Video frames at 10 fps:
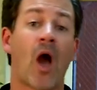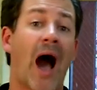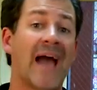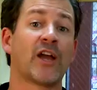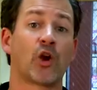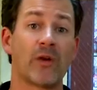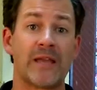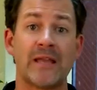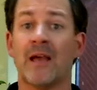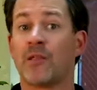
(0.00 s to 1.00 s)
I
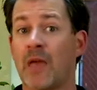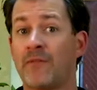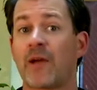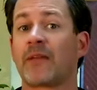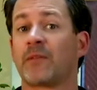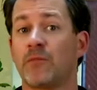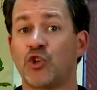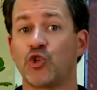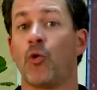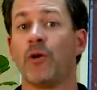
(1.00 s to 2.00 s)
agree, they've got the
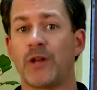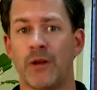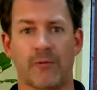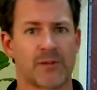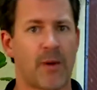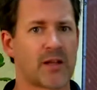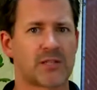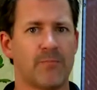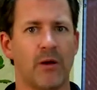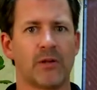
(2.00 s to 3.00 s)
majority of
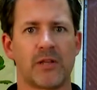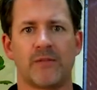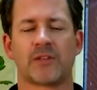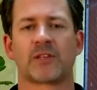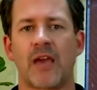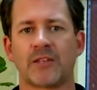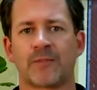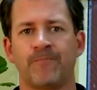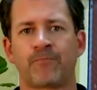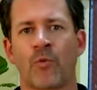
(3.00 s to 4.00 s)
responsibility in this case.